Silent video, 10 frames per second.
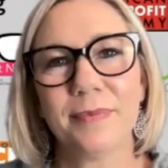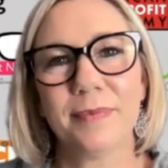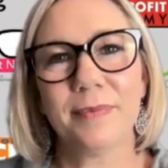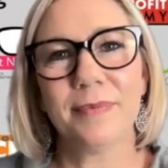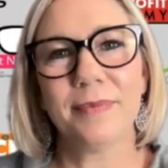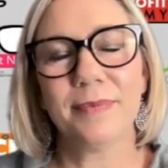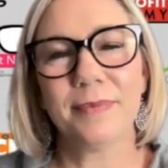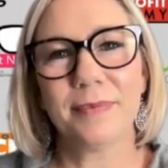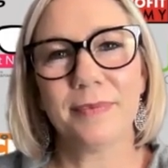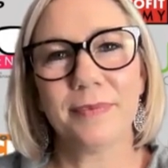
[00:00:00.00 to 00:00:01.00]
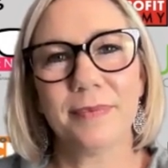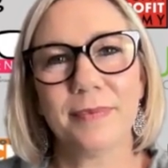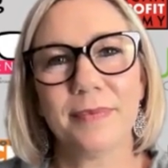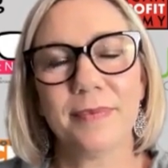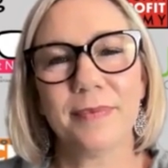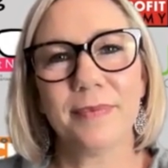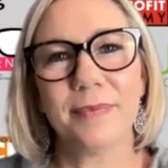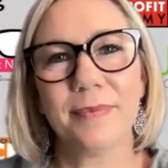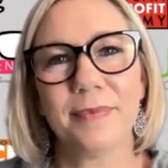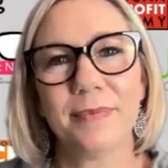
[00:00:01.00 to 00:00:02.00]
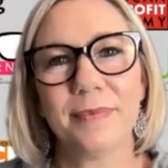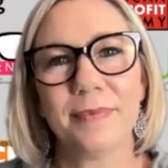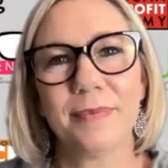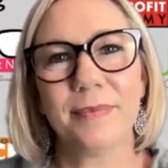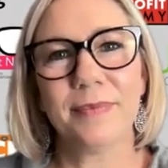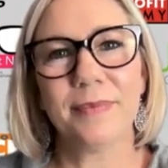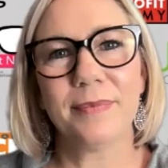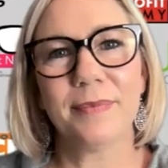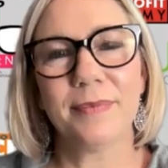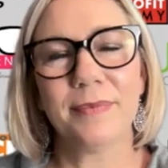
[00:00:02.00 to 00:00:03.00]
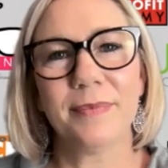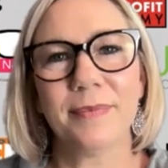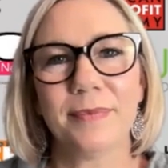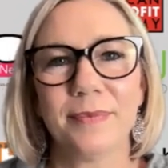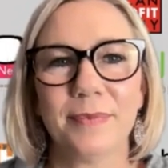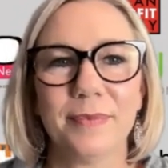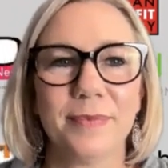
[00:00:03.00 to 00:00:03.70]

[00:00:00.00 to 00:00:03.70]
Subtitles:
[no speech]